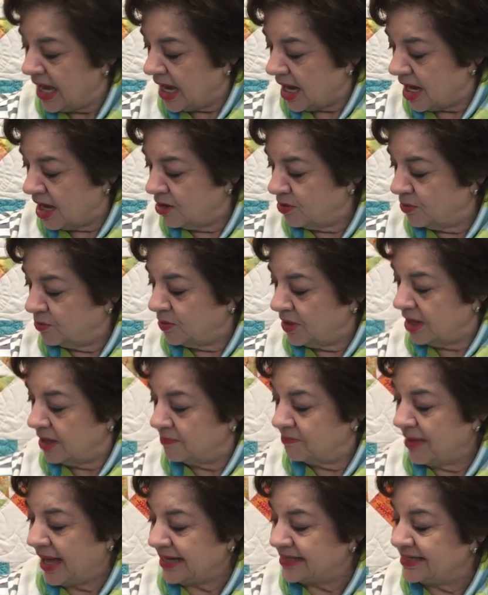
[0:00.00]
On
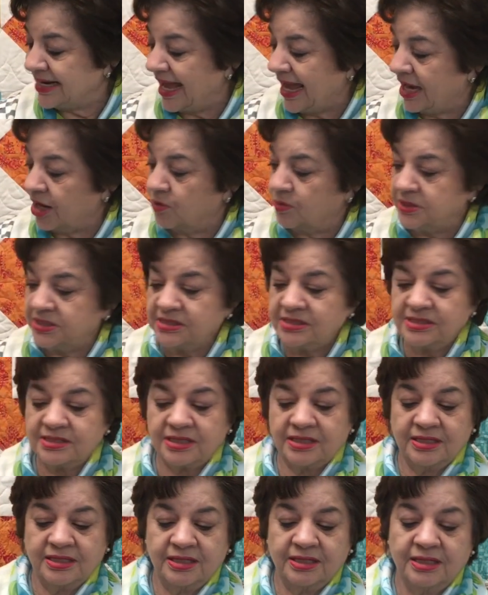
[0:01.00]
my tech ones,
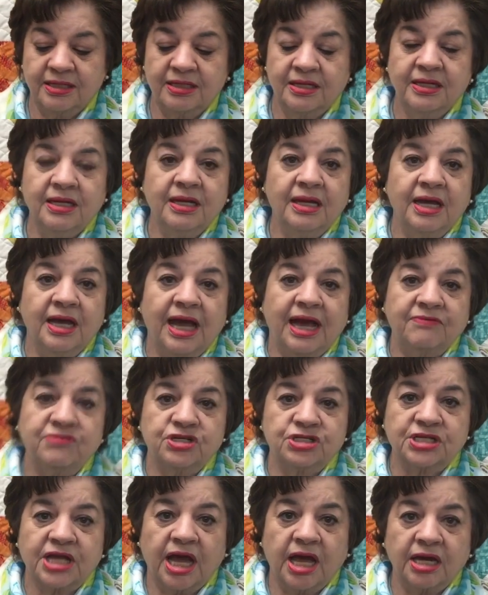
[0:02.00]
I've
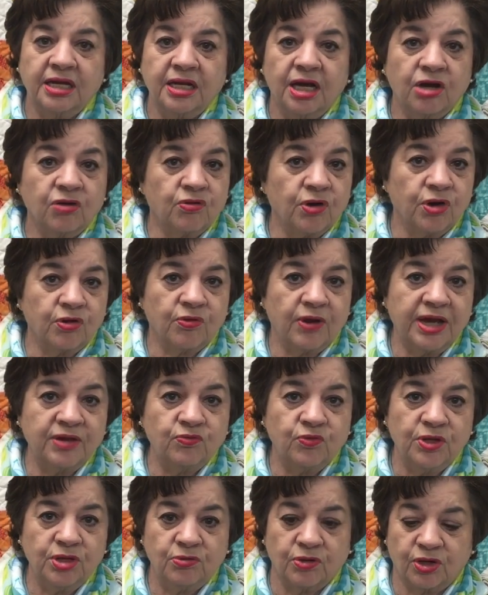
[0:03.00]
just got a grosgrain
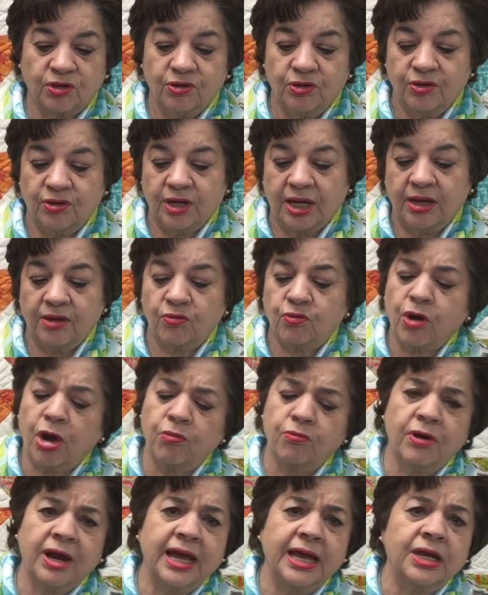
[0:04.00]
ruler, a
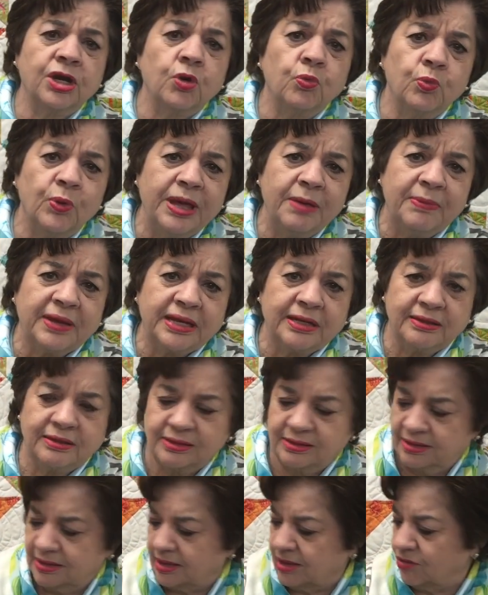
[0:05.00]
grosgrain
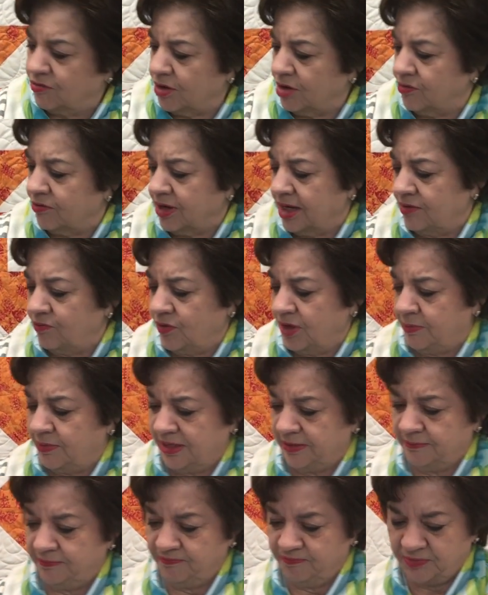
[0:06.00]

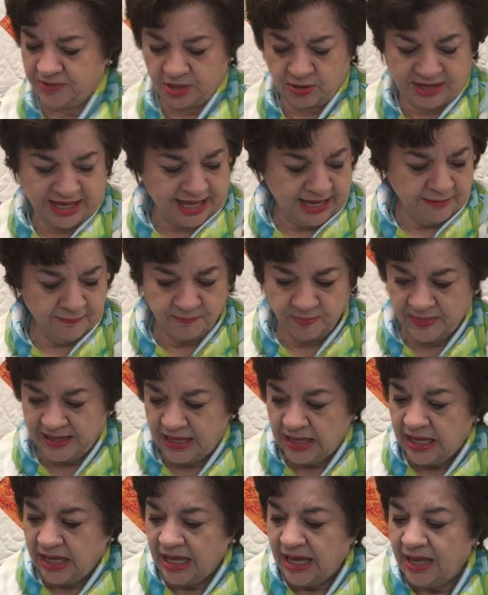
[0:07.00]
ribbon, okay?
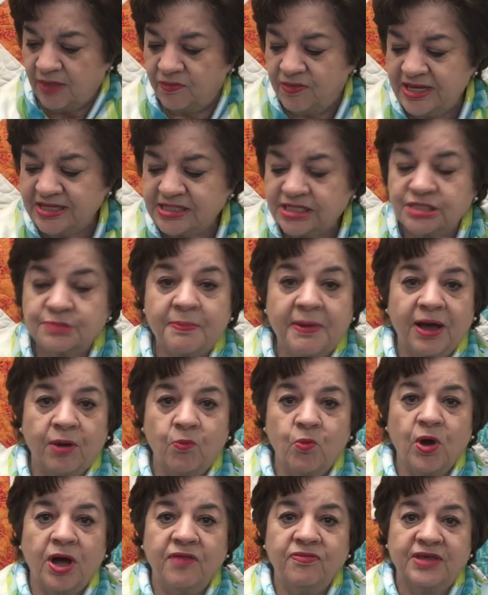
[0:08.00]
This is
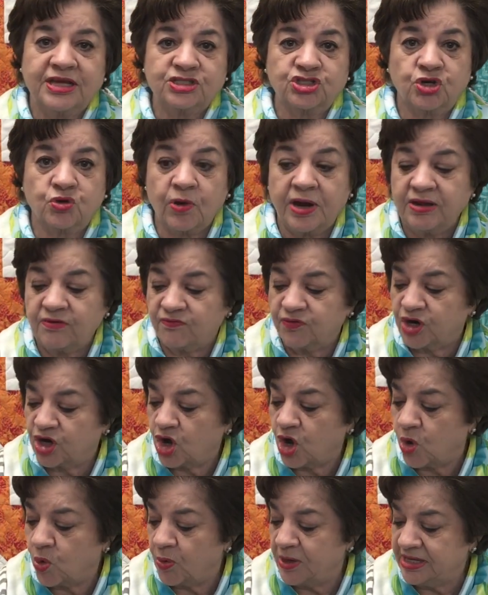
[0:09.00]
one that's great for
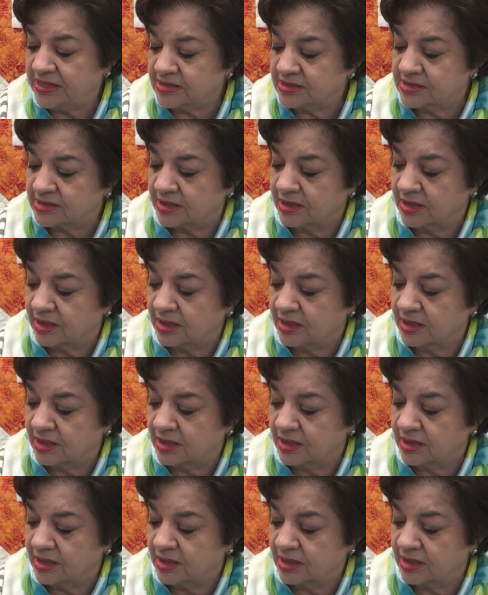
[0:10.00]
coins.